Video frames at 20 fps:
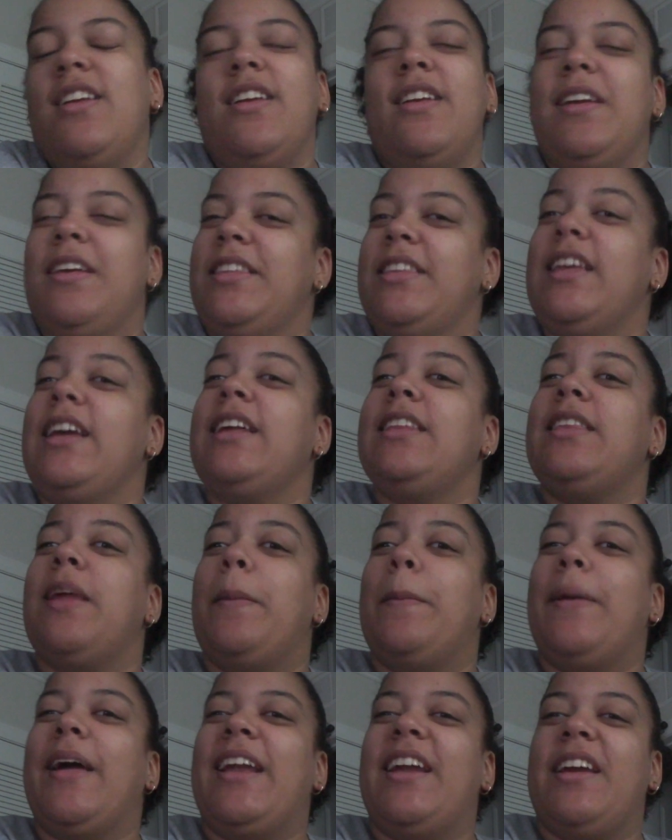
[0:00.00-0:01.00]
You think the
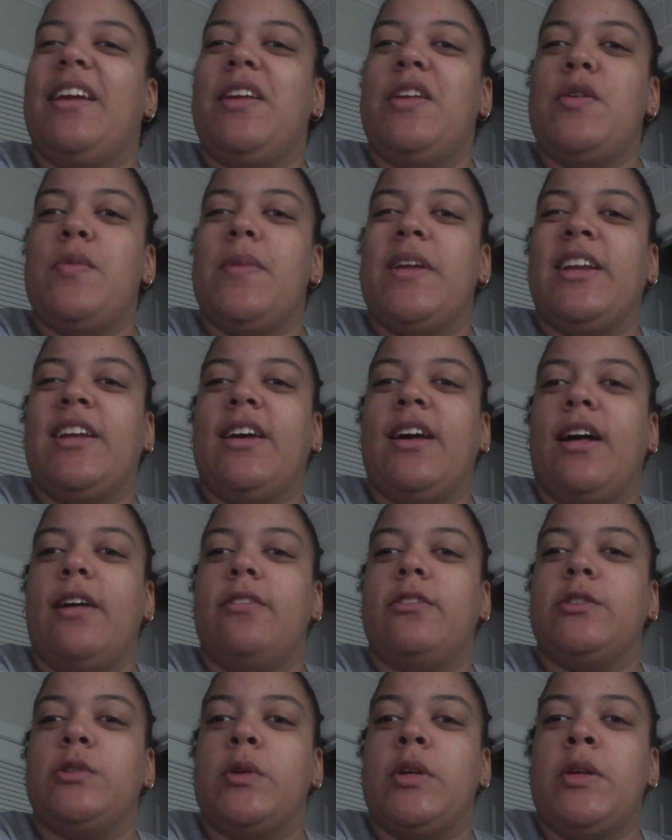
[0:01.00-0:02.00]
metahuman
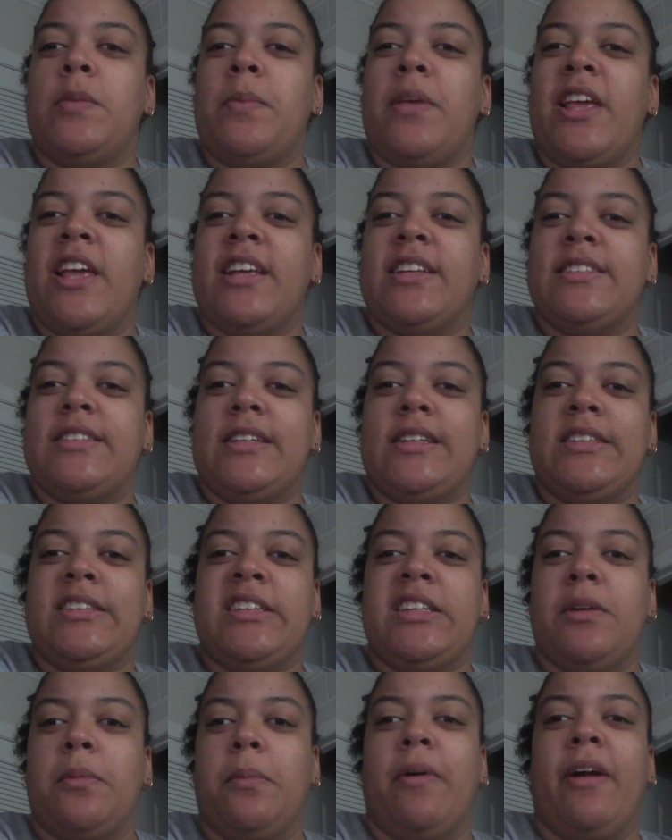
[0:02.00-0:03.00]
cuffs wouldn't be as
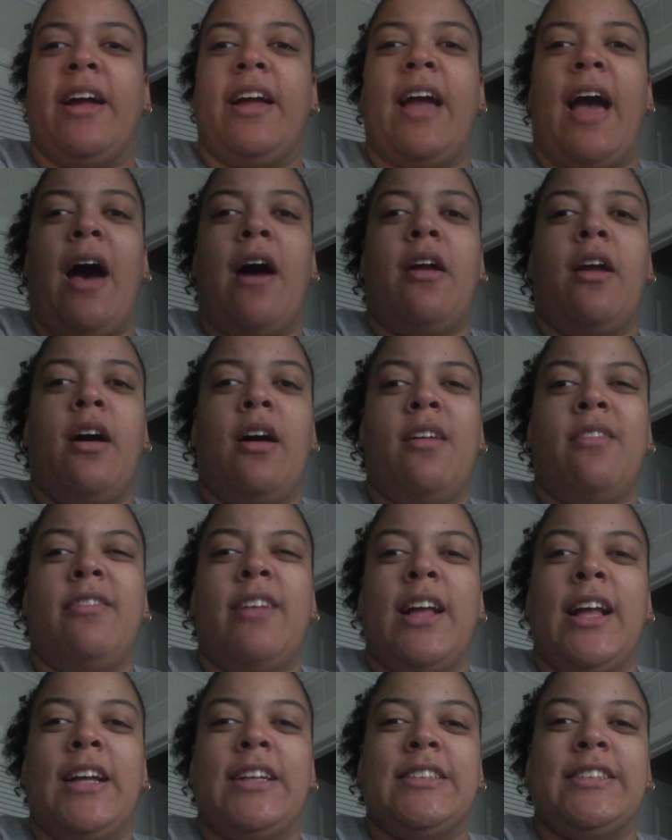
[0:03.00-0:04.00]
easy to break out of
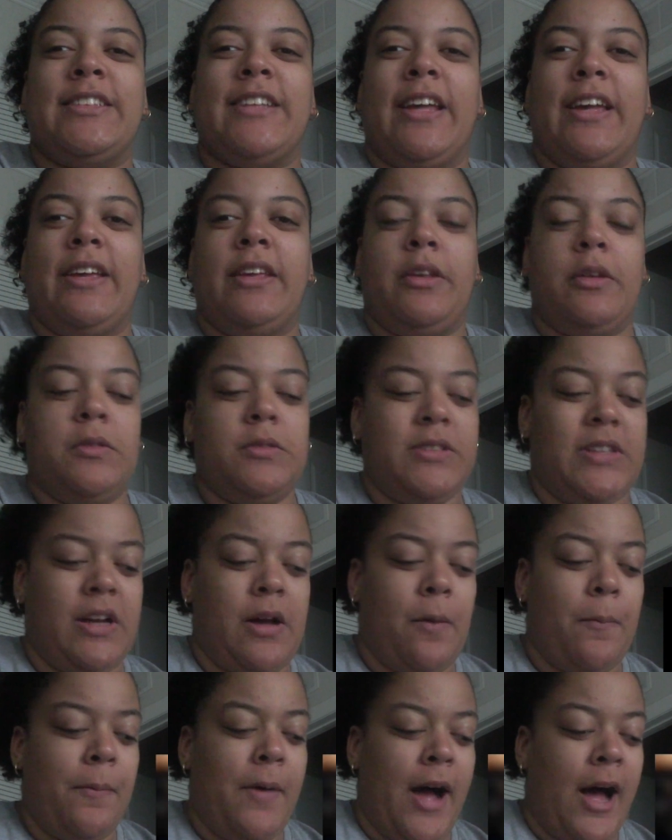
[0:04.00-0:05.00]
as like using
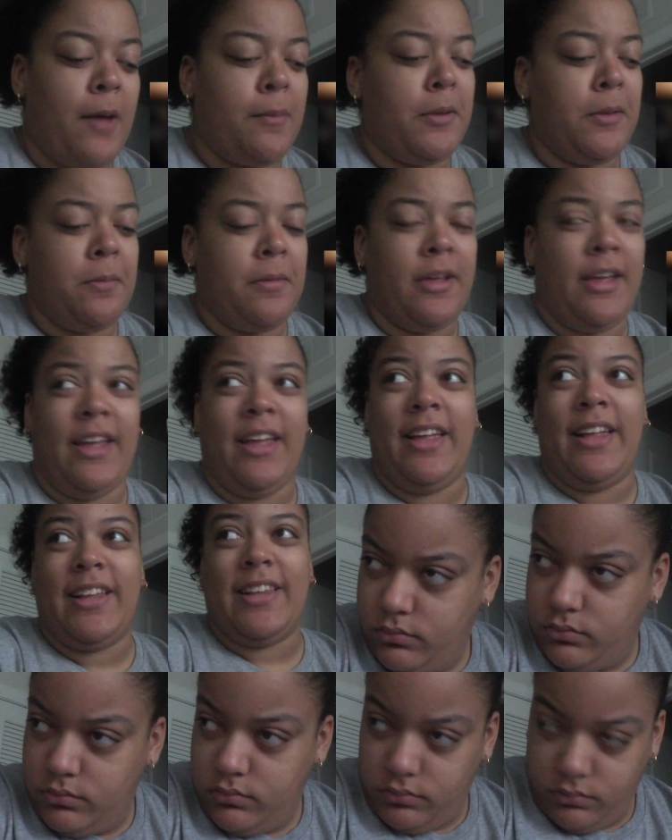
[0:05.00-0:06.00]
a bobby
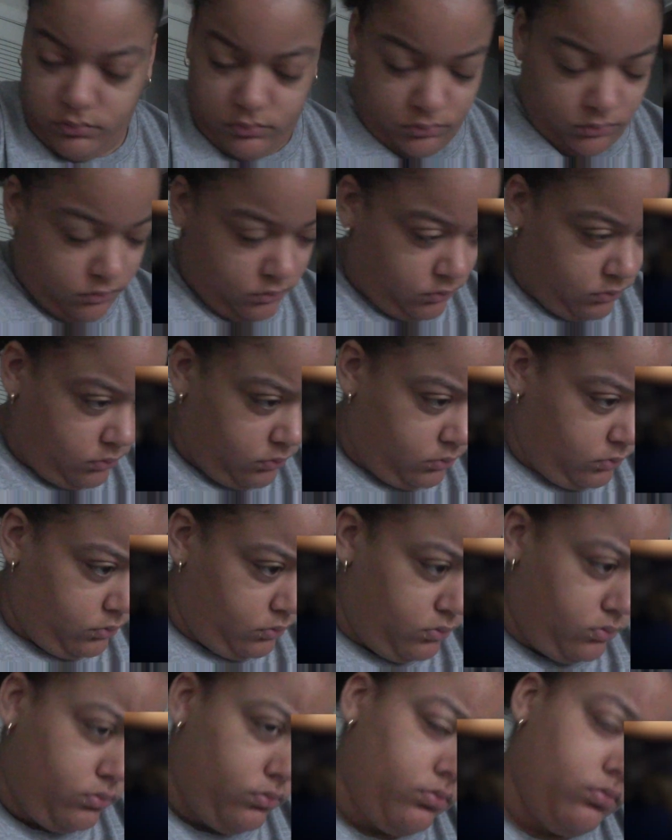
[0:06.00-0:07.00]
pin? Oh,
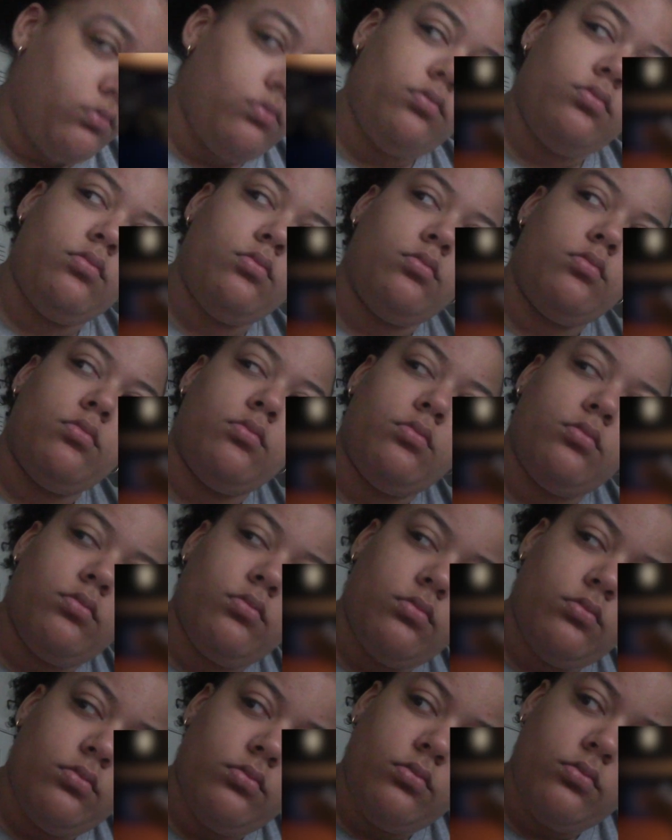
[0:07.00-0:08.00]
this useless piece
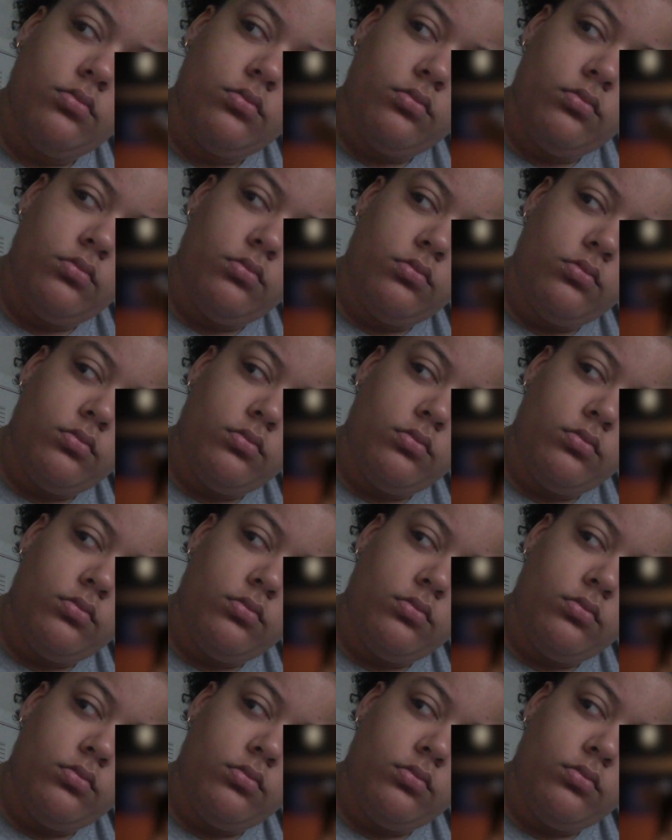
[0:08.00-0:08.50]
of trash is